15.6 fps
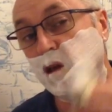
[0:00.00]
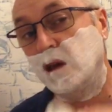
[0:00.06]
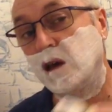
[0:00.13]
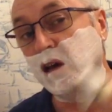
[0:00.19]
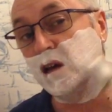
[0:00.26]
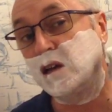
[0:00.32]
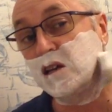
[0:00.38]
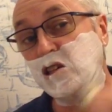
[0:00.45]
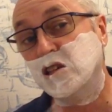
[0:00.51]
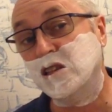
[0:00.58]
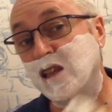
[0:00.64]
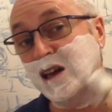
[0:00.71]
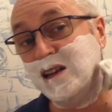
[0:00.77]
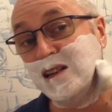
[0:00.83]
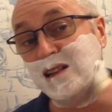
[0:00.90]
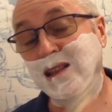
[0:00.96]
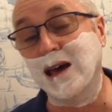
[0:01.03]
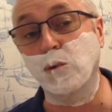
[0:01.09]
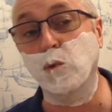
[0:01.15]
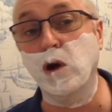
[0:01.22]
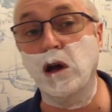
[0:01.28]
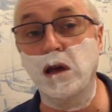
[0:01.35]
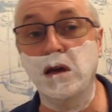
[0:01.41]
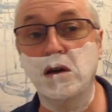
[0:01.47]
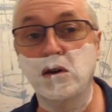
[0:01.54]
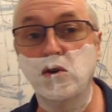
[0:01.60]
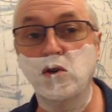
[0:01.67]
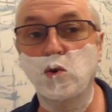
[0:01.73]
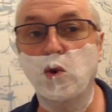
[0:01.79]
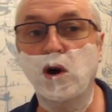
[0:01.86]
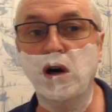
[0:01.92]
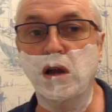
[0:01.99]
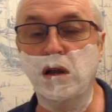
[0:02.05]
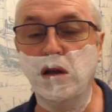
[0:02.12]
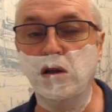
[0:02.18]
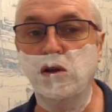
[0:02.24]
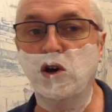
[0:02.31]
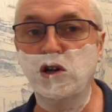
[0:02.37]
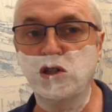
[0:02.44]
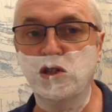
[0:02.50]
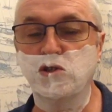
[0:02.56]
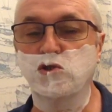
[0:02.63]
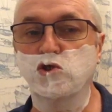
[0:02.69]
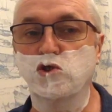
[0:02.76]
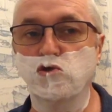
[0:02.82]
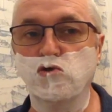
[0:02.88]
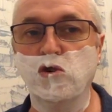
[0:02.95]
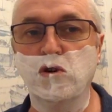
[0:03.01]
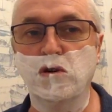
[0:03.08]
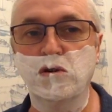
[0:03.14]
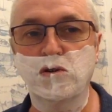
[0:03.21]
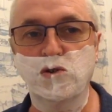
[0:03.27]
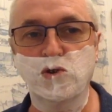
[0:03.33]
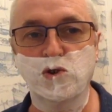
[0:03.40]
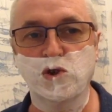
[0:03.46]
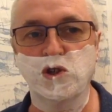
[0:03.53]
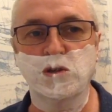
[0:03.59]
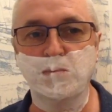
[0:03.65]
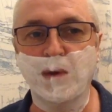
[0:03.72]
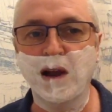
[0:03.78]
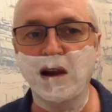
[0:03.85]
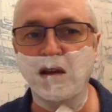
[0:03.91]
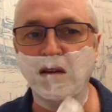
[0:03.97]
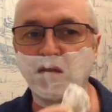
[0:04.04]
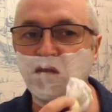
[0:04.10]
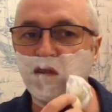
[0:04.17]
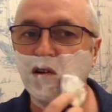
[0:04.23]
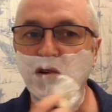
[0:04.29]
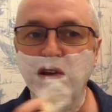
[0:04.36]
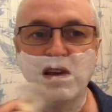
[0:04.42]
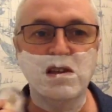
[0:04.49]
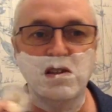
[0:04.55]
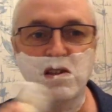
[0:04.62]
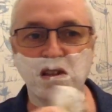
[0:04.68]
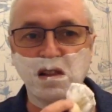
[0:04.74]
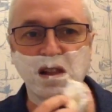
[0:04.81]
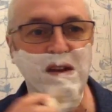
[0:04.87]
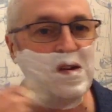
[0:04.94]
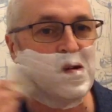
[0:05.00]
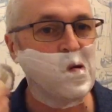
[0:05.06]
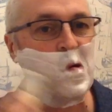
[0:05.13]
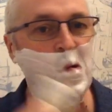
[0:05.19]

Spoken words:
And it stayed that way, quite nice and strong, could smell it very easily.